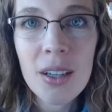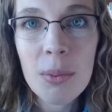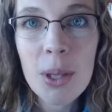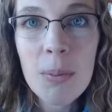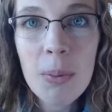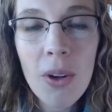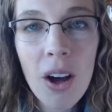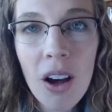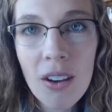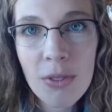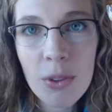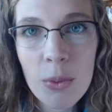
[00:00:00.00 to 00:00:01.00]
People
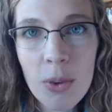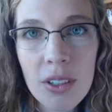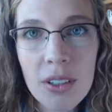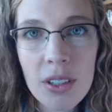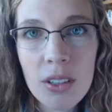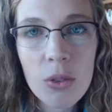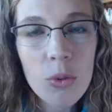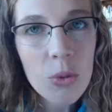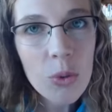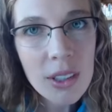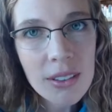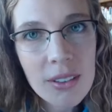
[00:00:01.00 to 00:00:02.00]
often wonder,
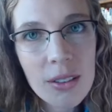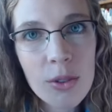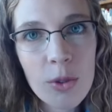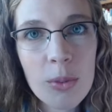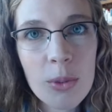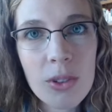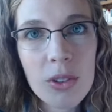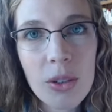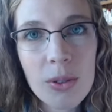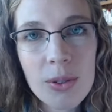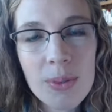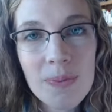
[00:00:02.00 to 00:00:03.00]
what's a normal
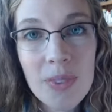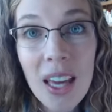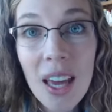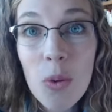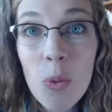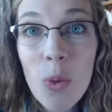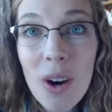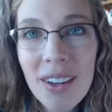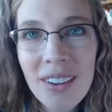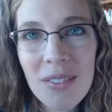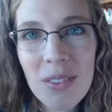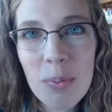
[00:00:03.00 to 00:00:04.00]
dose? And
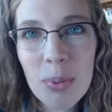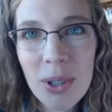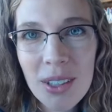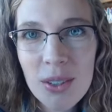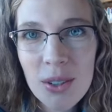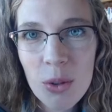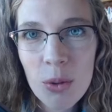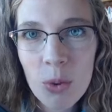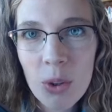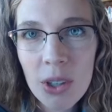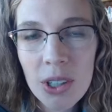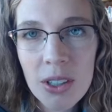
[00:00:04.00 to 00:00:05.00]
one of the prednisone
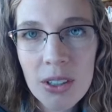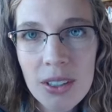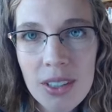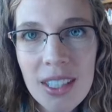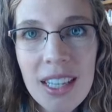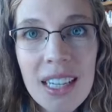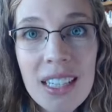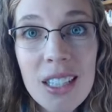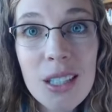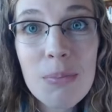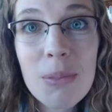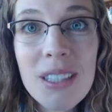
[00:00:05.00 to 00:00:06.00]
warriors
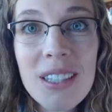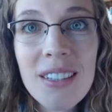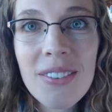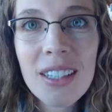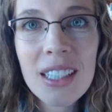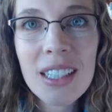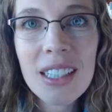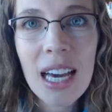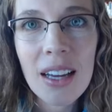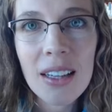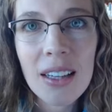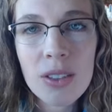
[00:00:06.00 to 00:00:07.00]
specifically
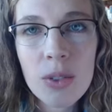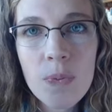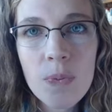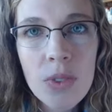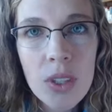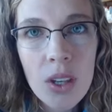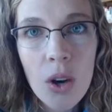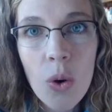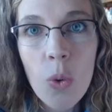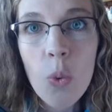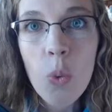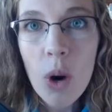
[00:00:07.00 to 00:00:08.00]
asked,
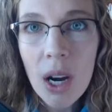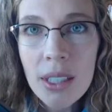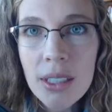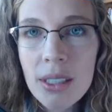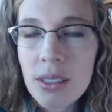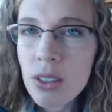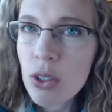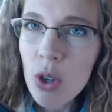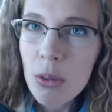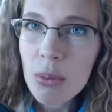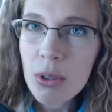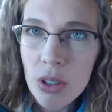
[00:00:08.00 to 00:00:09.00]
what is a
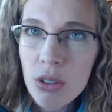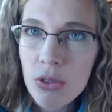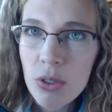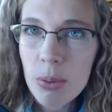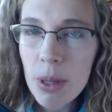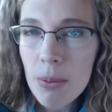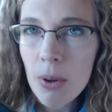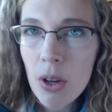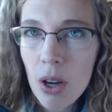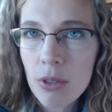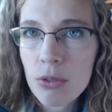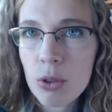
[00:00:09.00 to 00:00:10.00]
normal dose for people
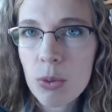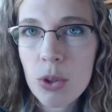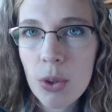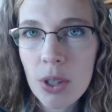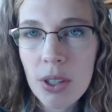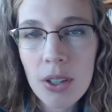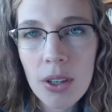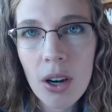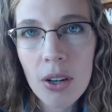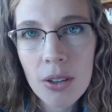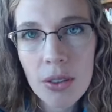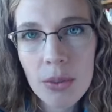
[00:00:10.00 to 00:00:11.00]
on
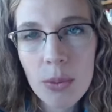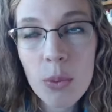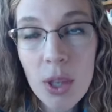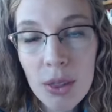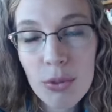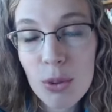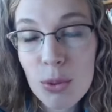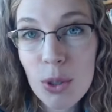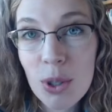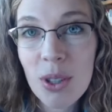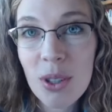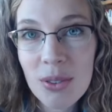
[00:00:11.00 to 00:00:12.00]
with
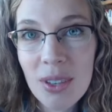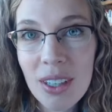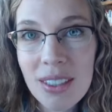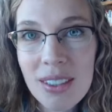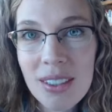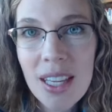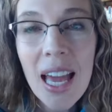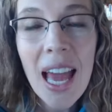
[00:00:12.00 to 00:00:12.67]
rheumatoid arthritis?